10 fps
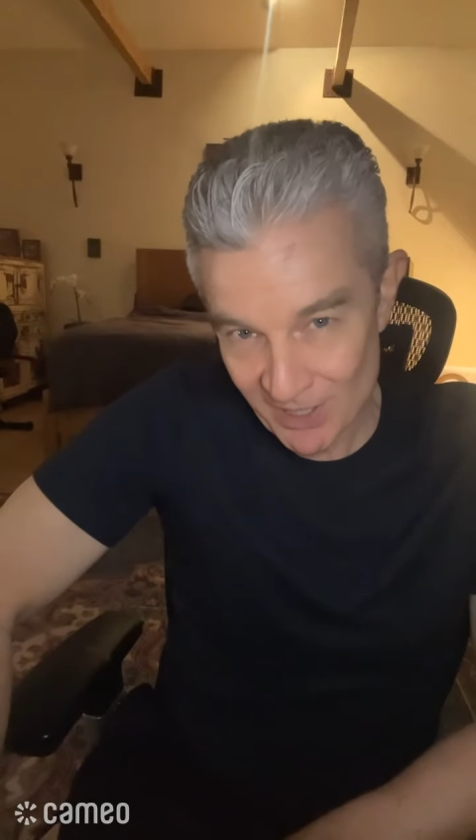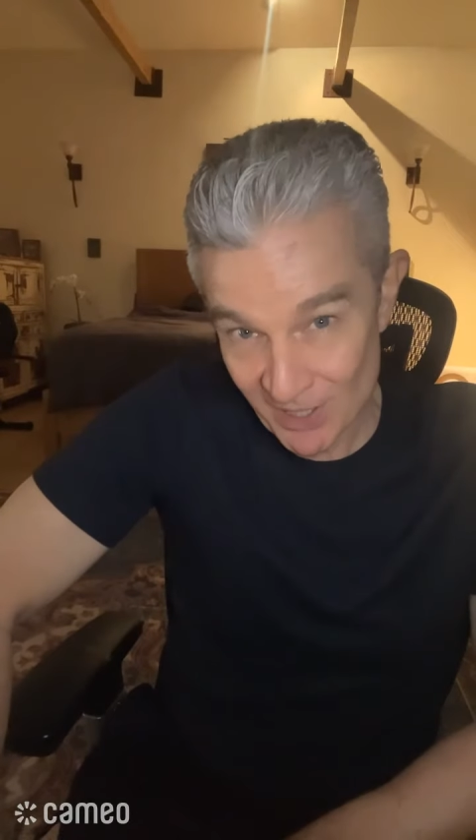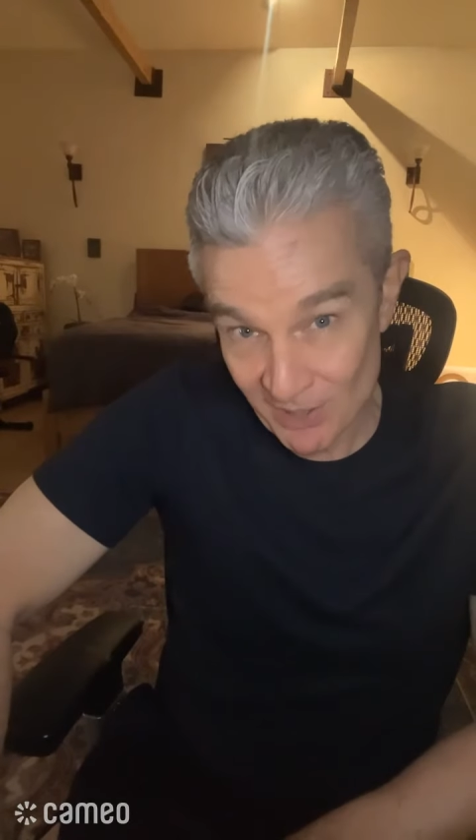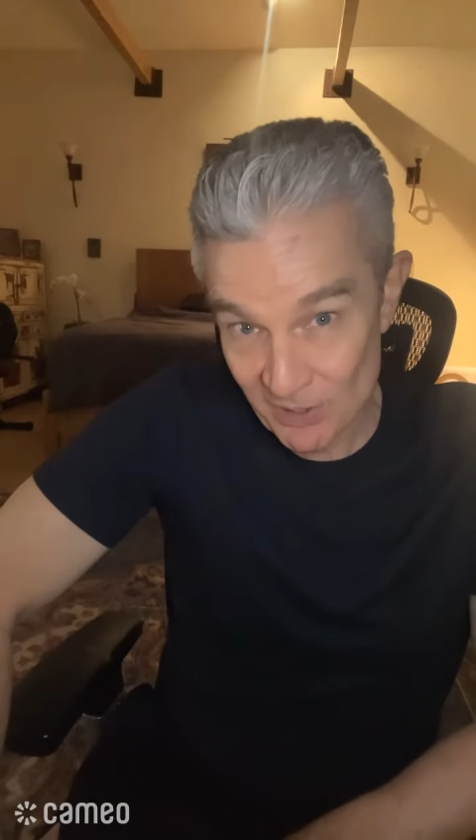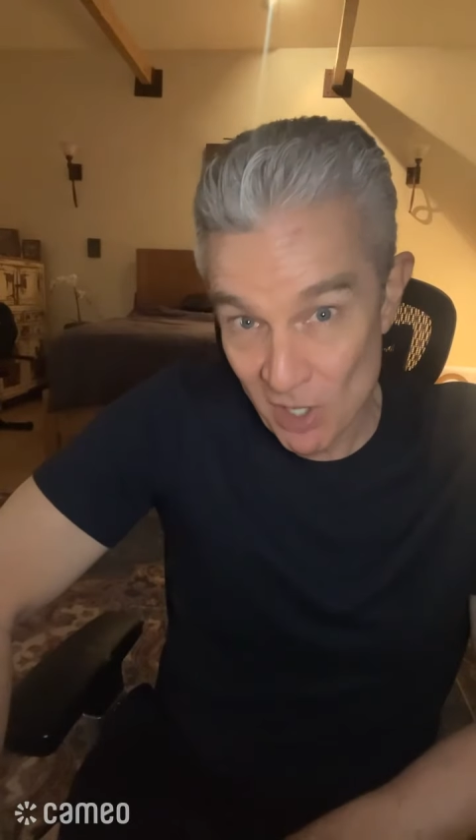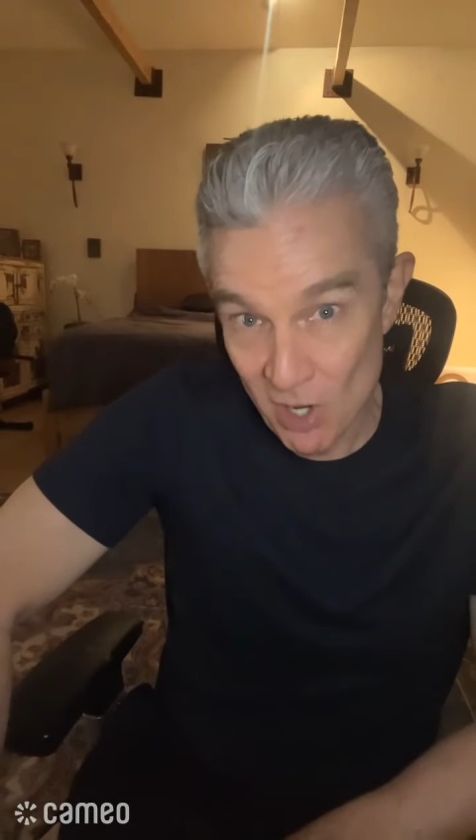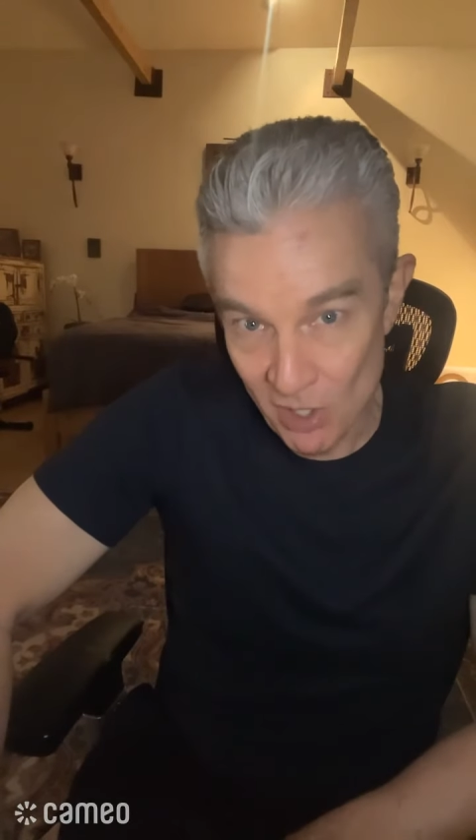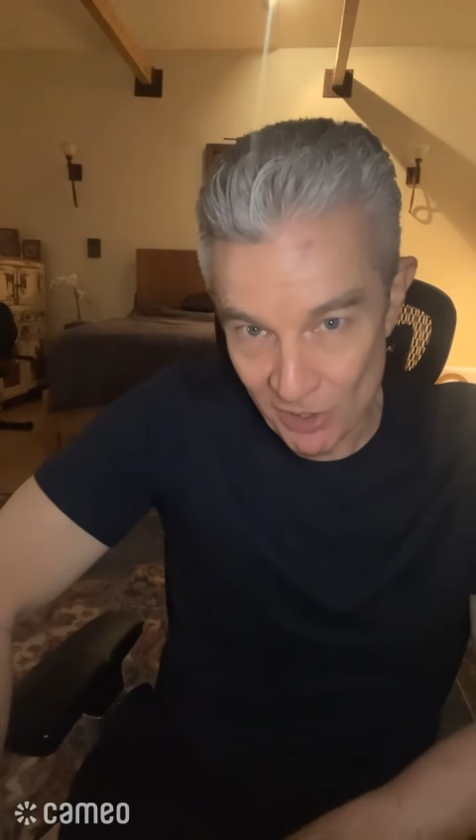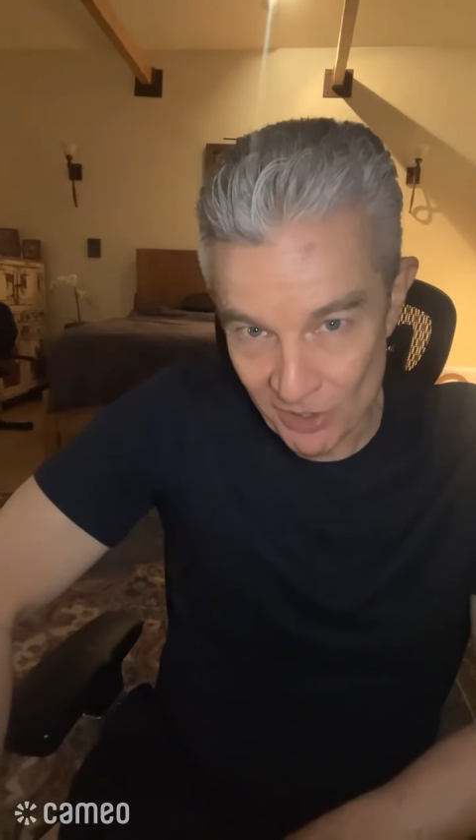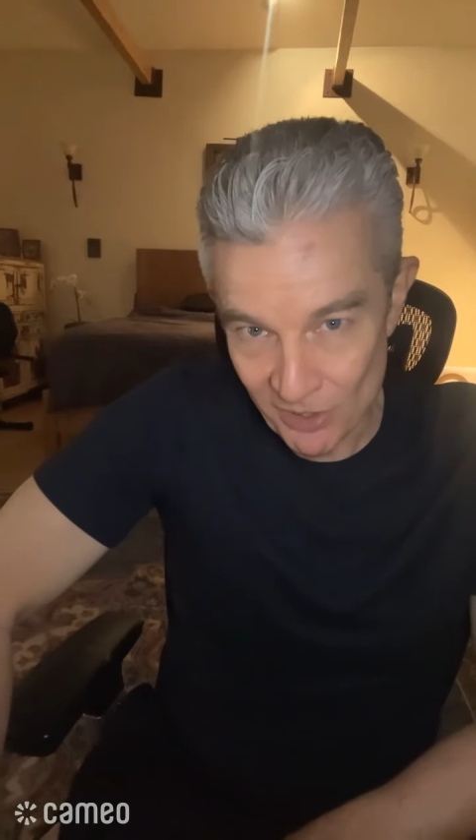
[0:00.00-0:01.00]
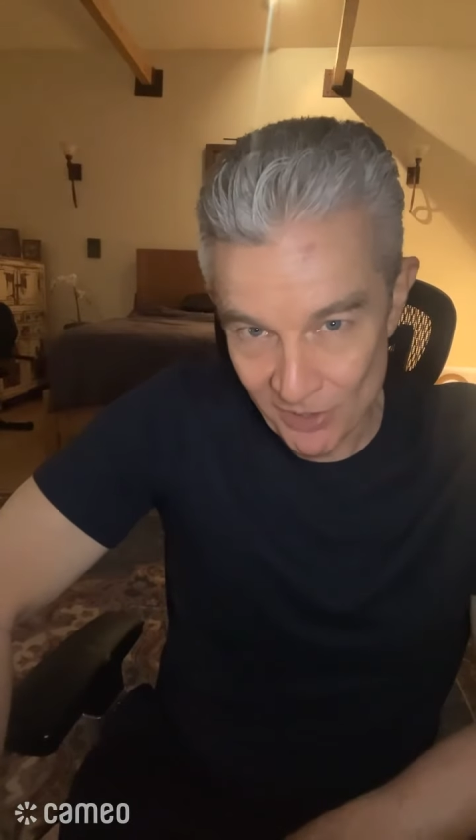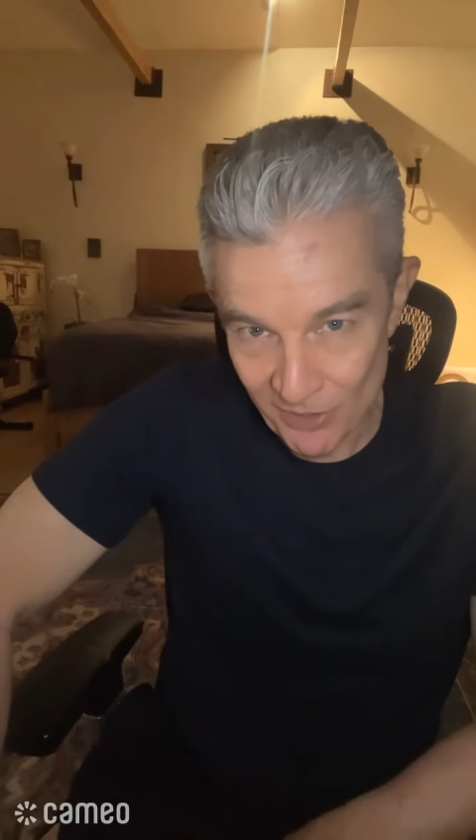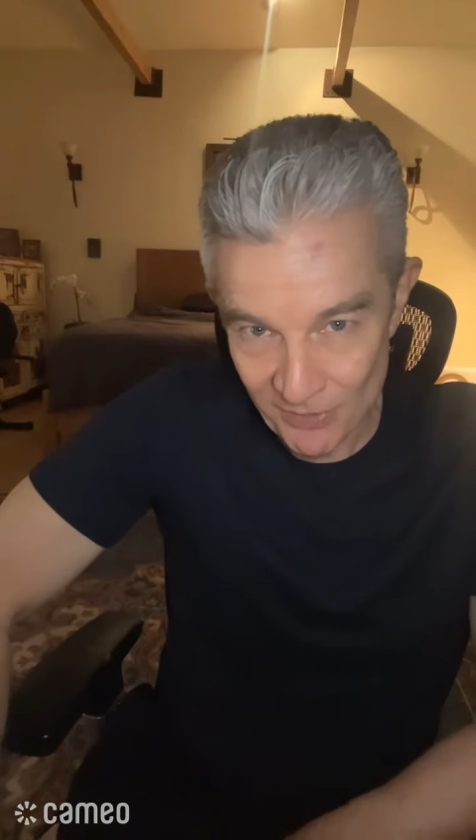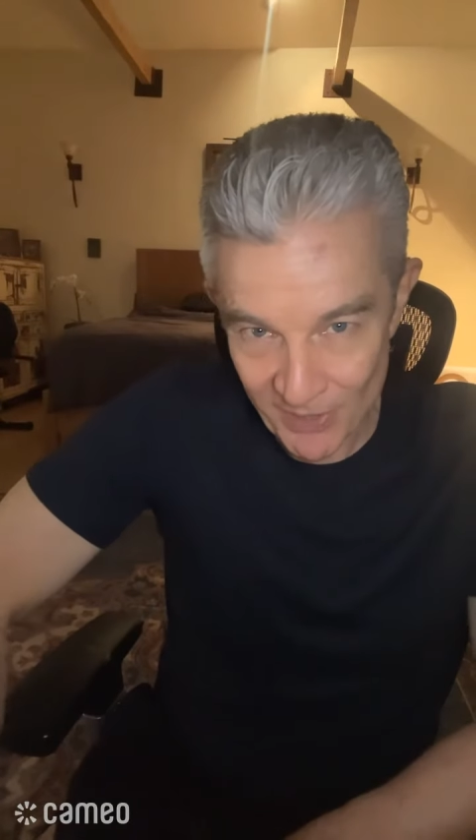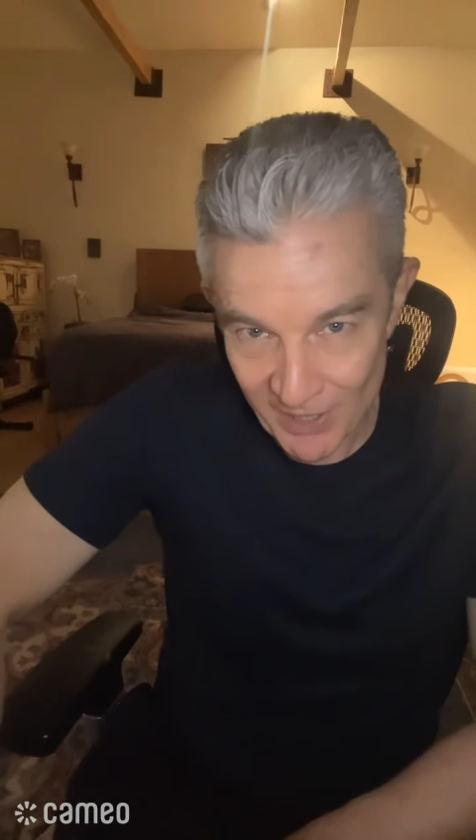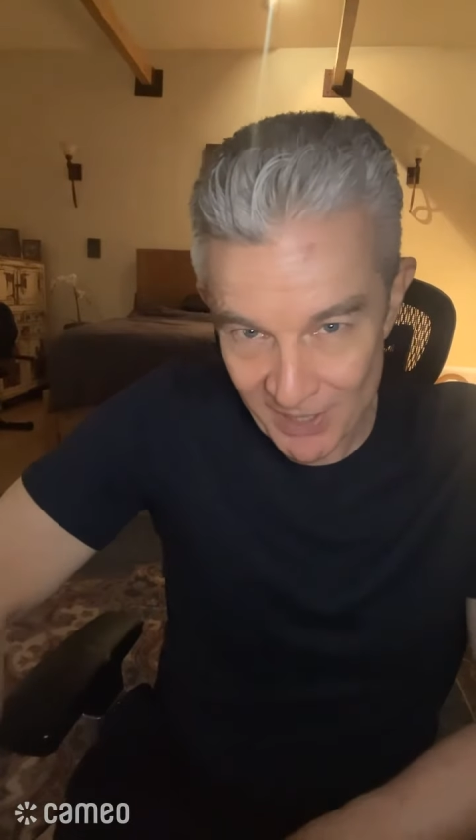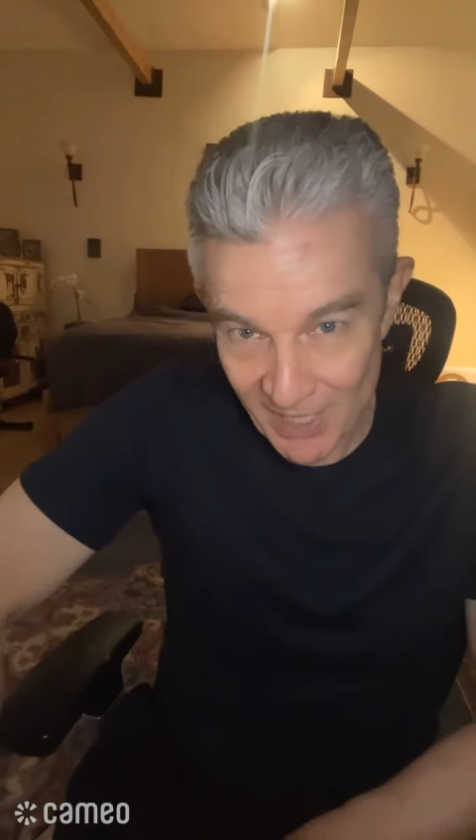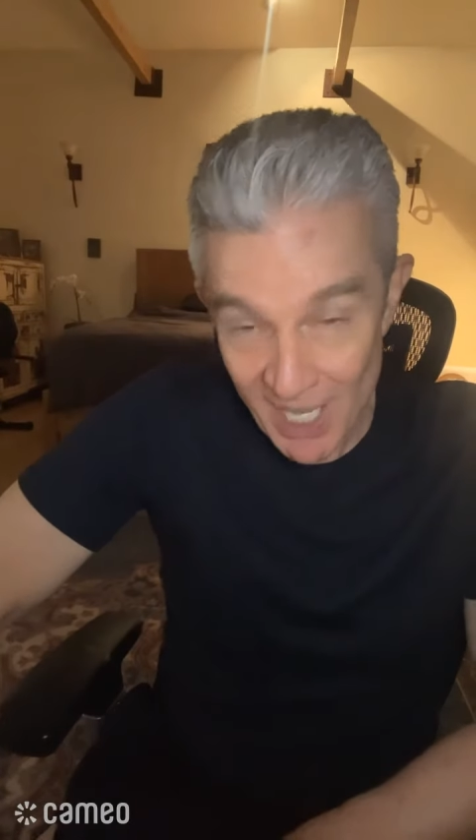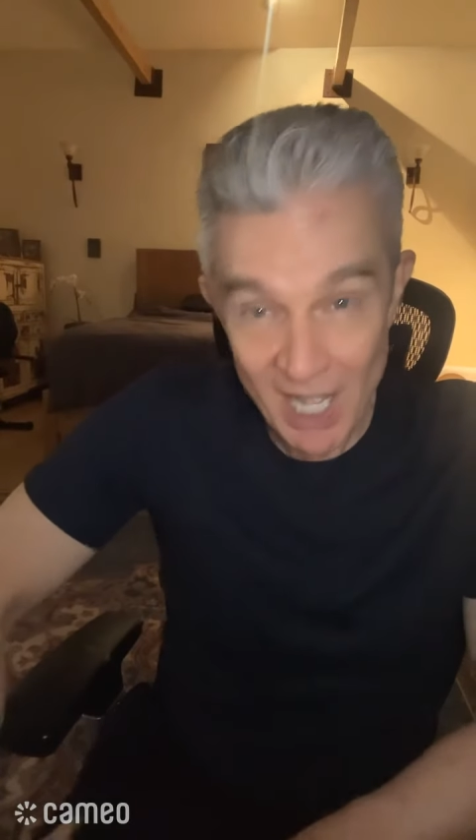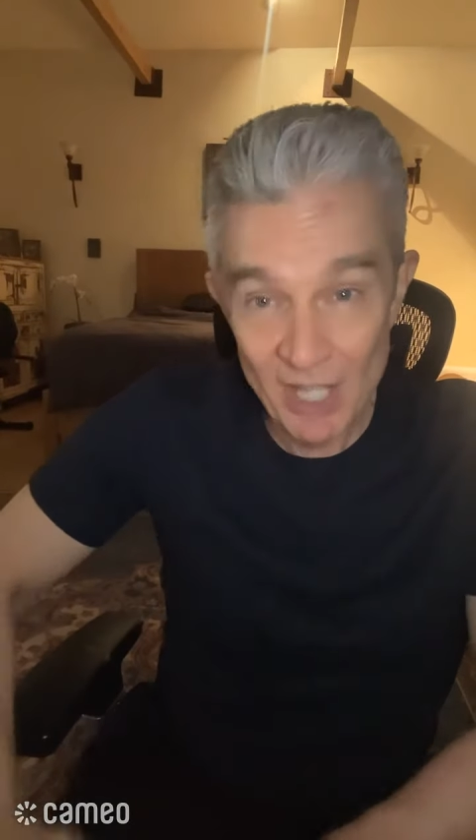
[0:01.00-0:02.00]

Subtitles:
She goes on and on about you.